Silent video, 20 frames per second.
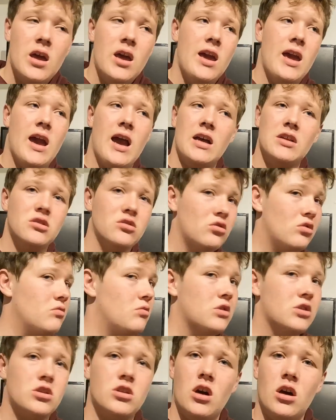it hasn't got
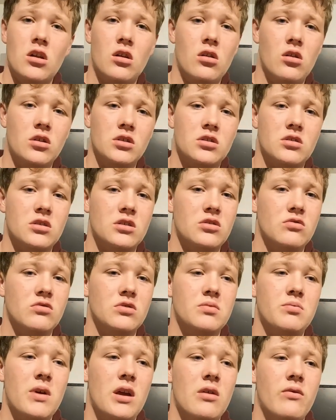much colour loss because it
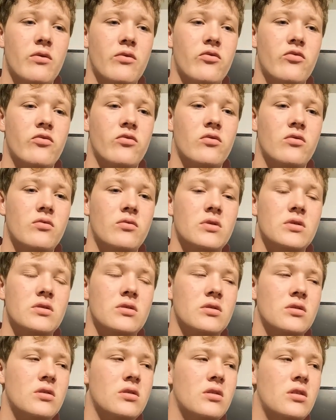was made with,